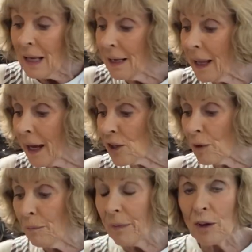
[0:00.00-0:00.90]
Next,
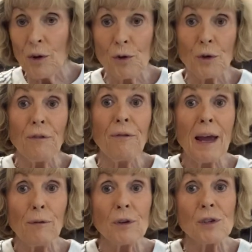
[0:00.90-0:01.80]
use your
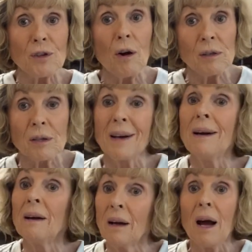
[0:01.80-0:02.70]
favorite
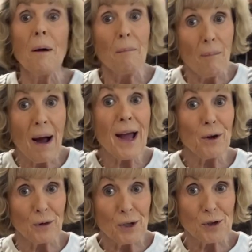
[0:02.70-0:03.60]
salsa,
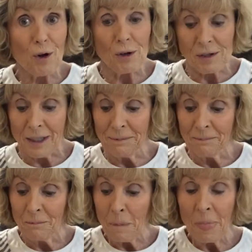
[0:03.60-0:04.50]
mild
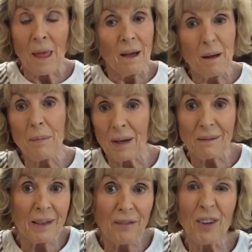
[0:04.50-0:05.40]
salsa,
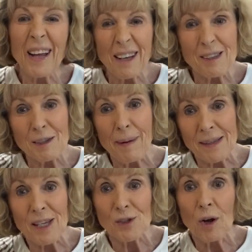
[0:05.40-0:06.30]
but if you like
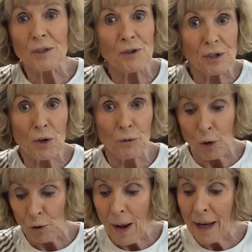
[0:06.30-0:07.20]
spicy salsa, just so
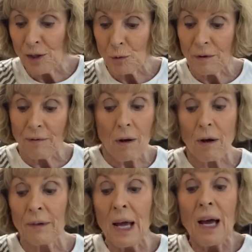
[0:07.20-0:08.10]
no dragons are
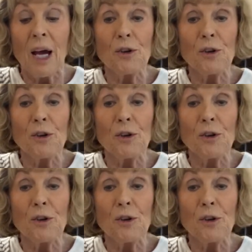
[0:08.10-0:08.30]
involved.